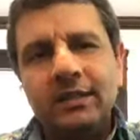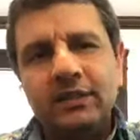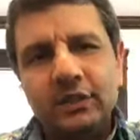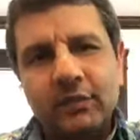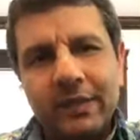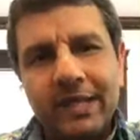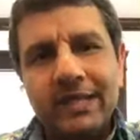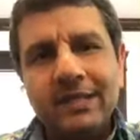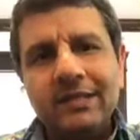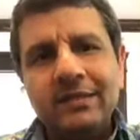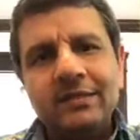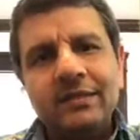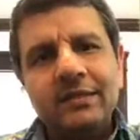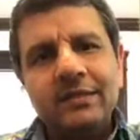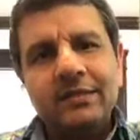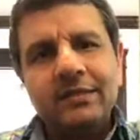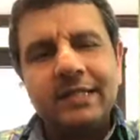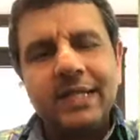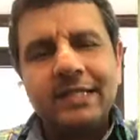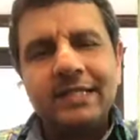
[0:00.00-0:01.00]
string?
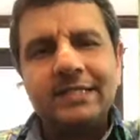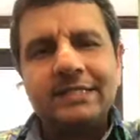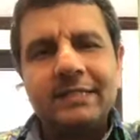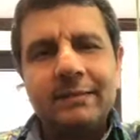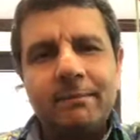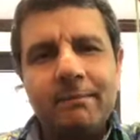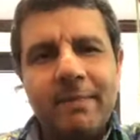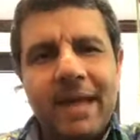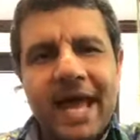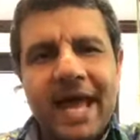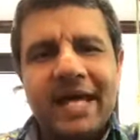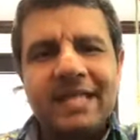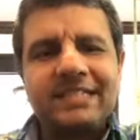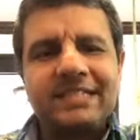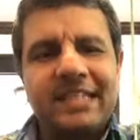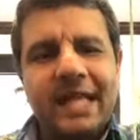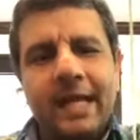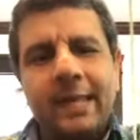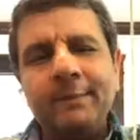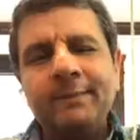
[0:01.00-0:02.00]
That is
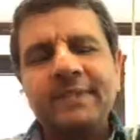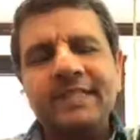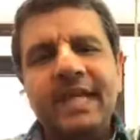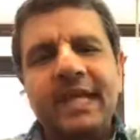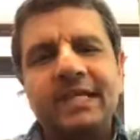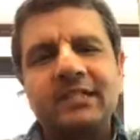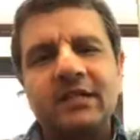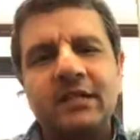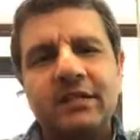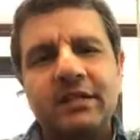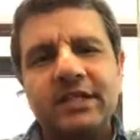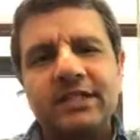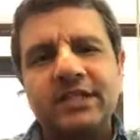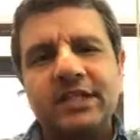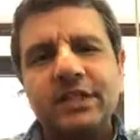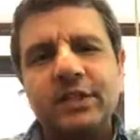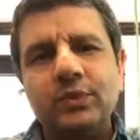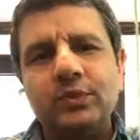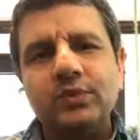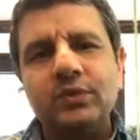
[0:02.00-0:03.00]
mass times
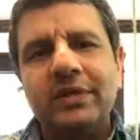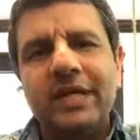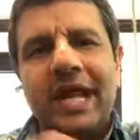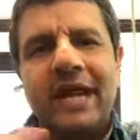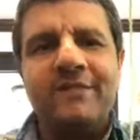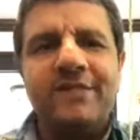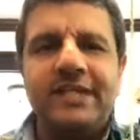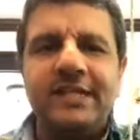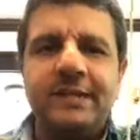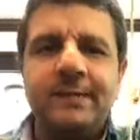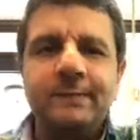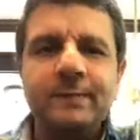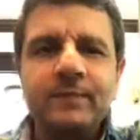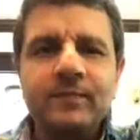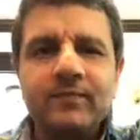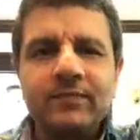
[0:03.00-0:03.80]
acceleration due to gravity.